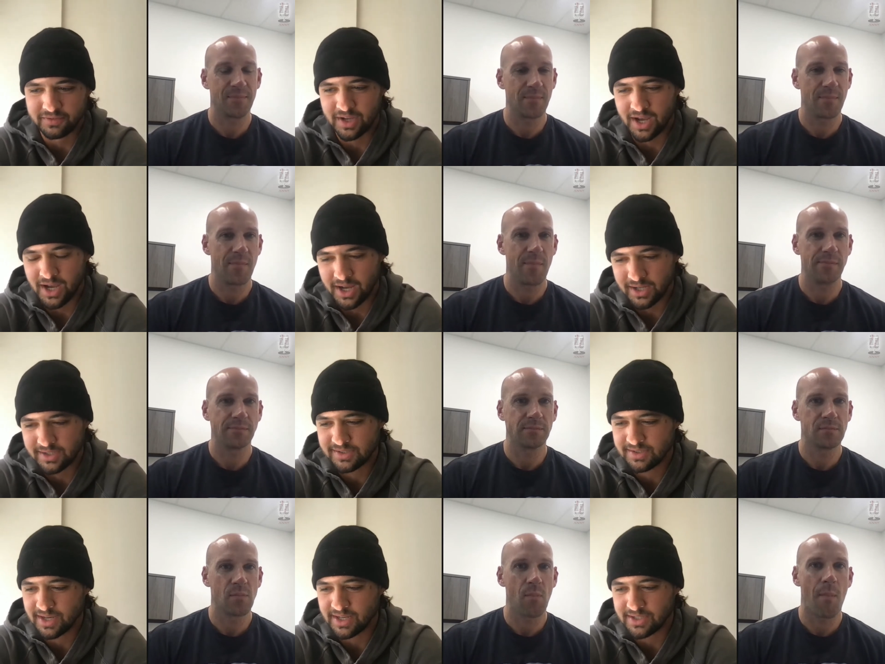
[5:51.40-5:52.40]
Speaker 1: to
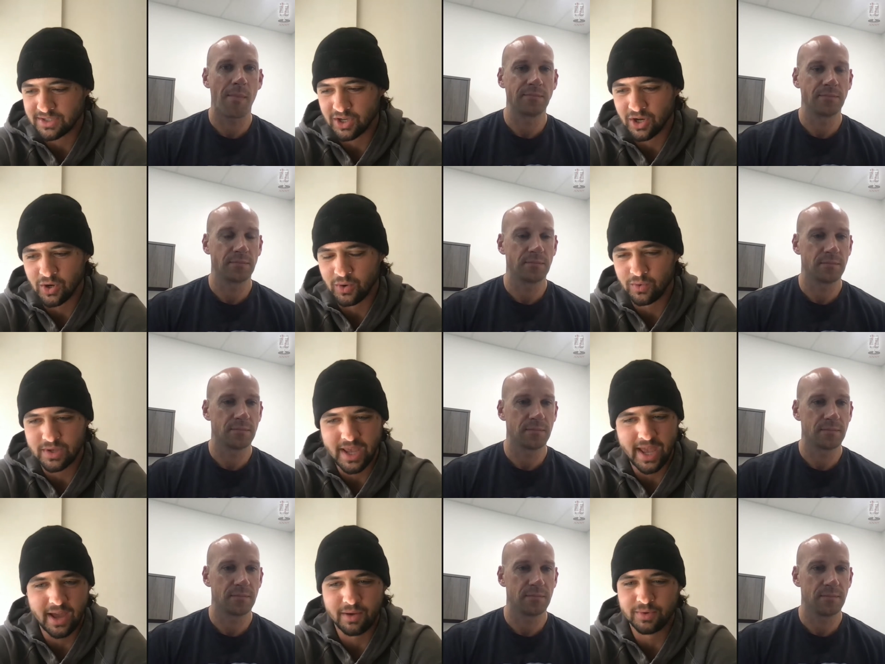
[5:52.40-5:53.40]
us. And so,
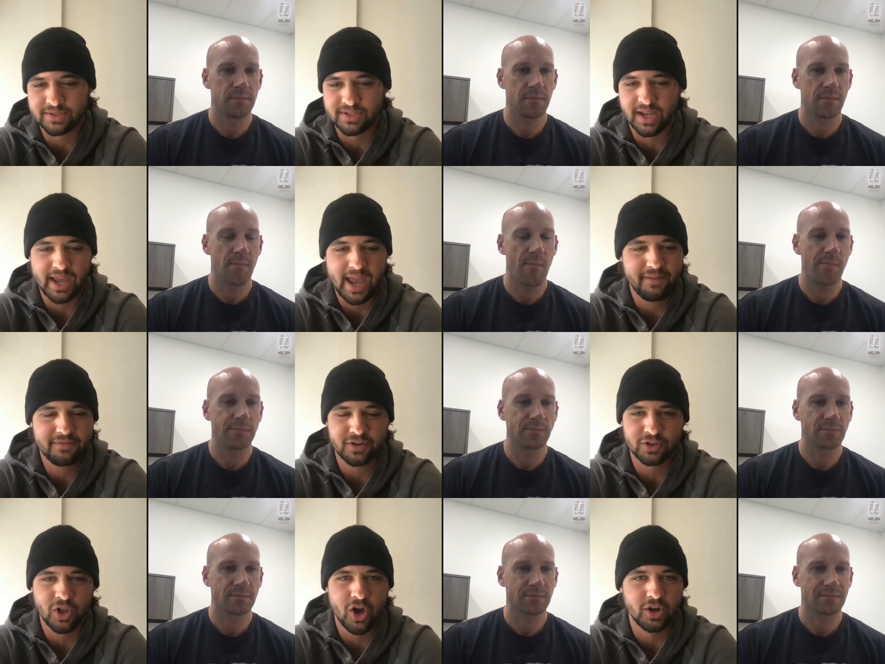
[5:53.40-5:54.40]
yeah, it was like
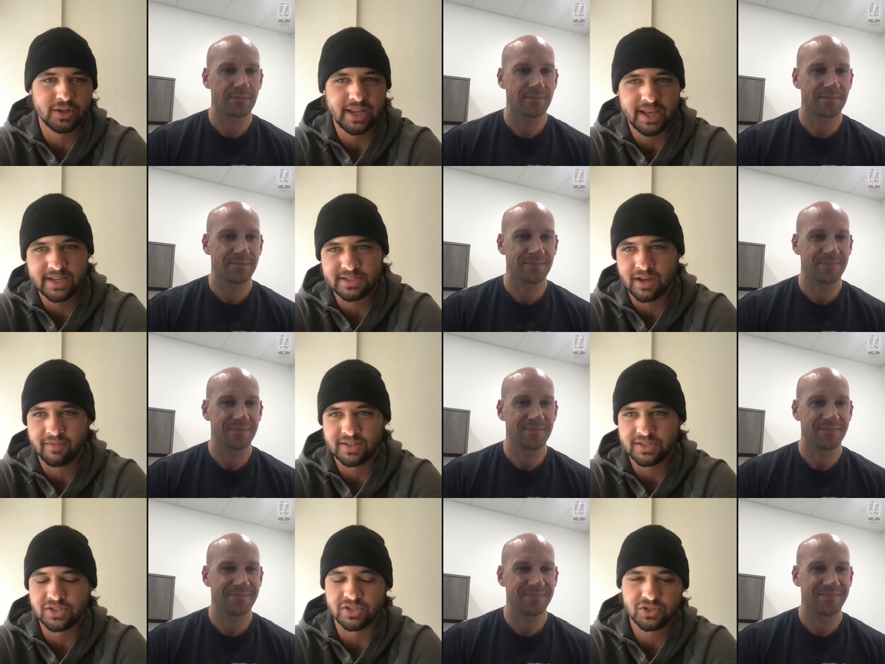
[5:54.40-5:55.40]
after long days,
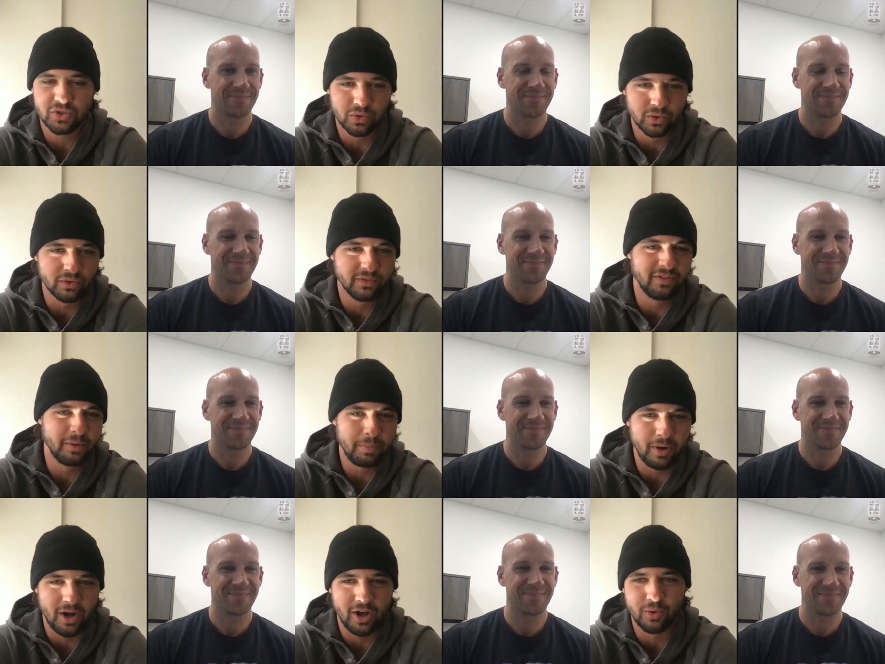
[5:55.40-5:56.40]
obviously school,
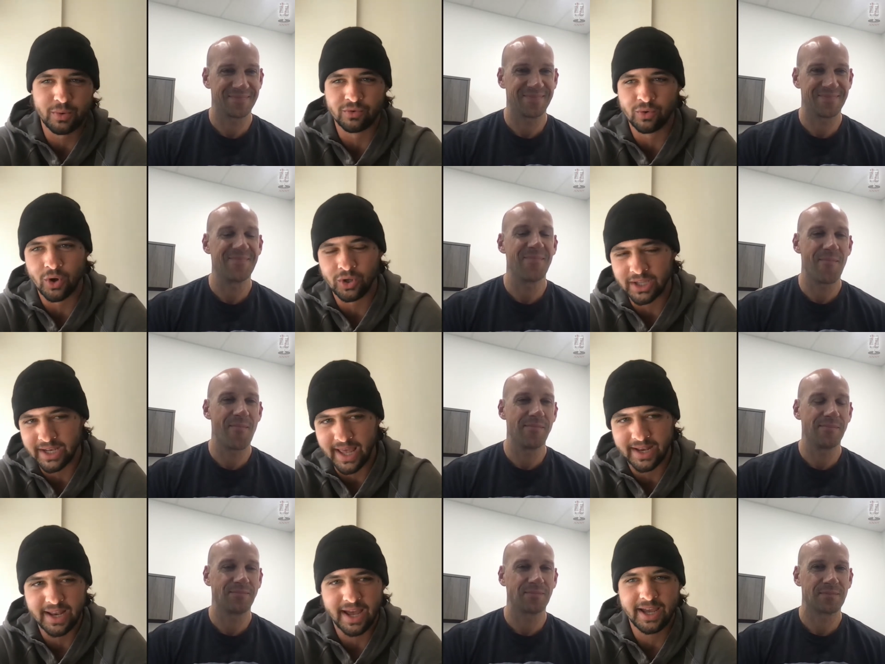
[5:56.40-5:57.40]
football, we roll in
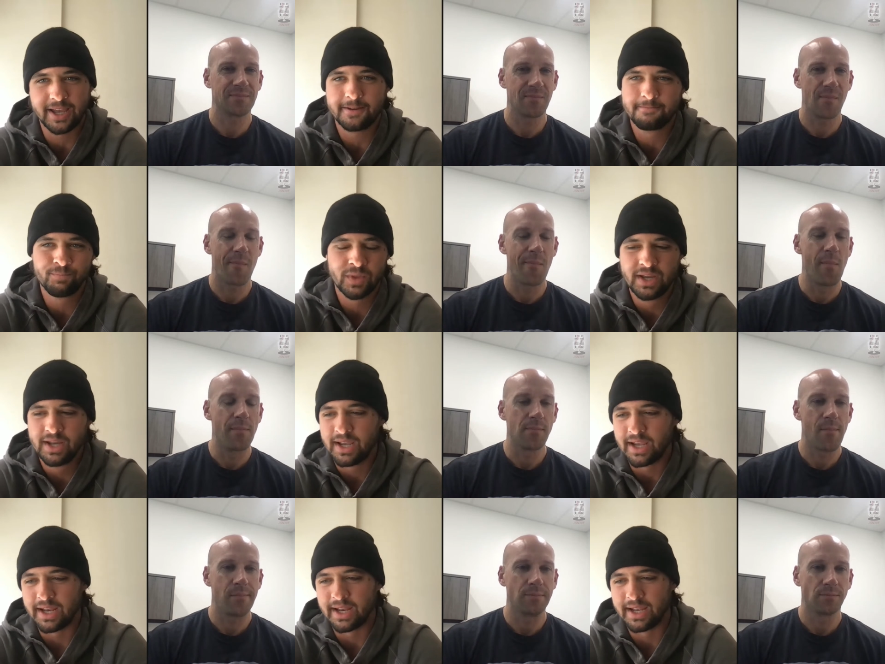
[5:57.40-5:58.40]
at night
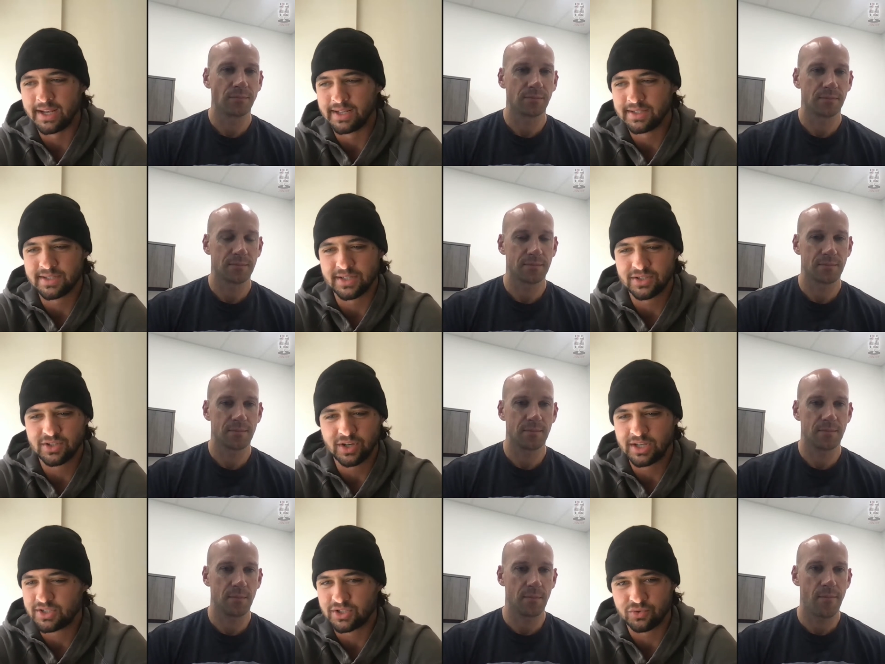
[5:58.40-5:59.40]
and it's just
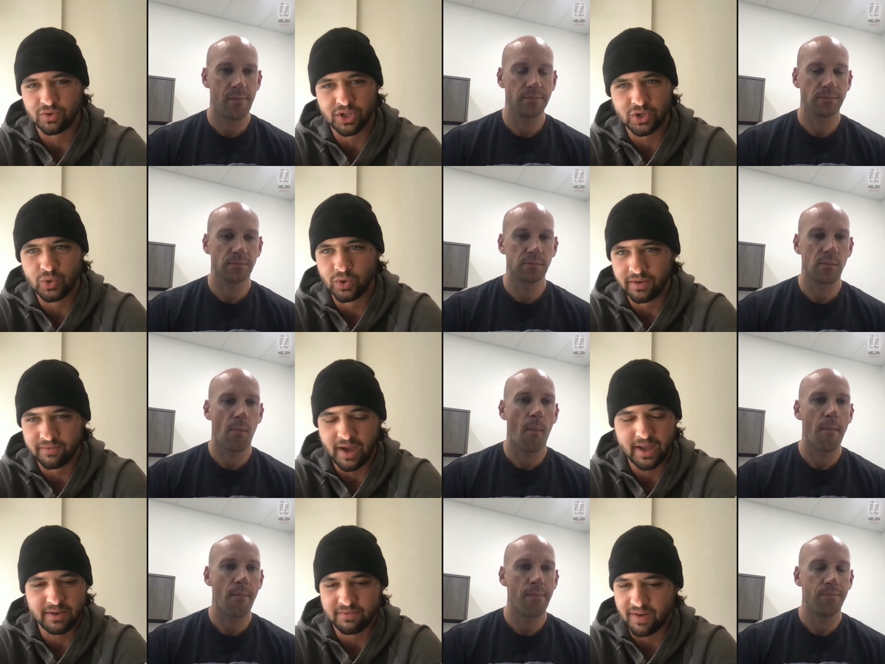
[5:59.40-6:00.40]
it's just really cool
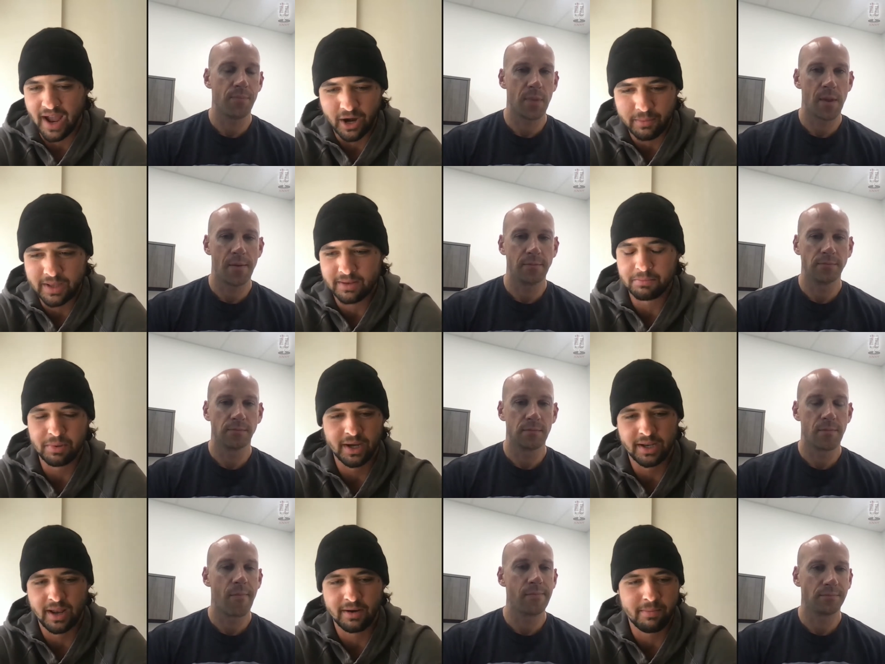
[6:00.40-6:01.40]
env- environment.
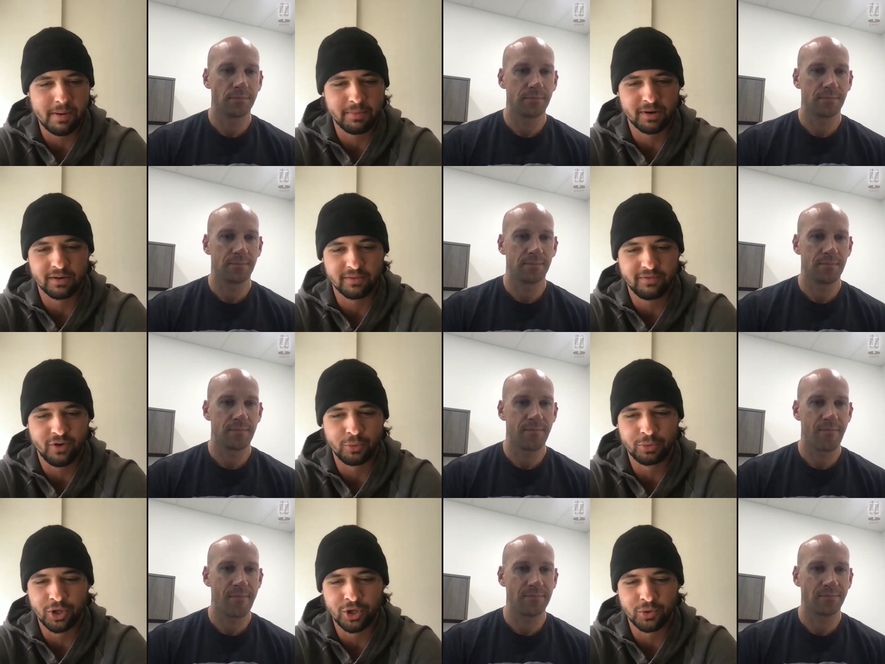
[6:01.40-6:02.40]
But I remember
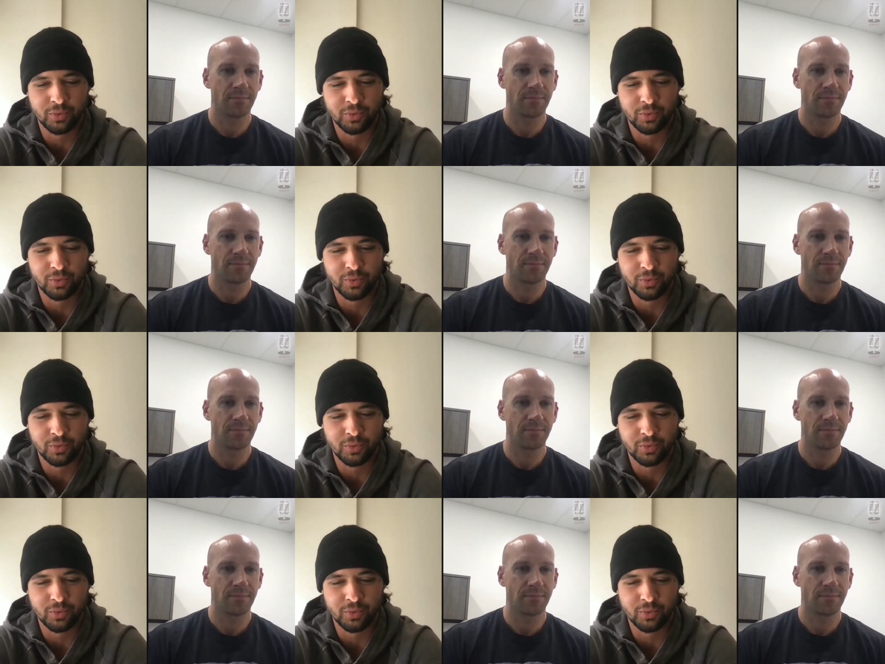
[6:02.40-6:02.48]
foam rolling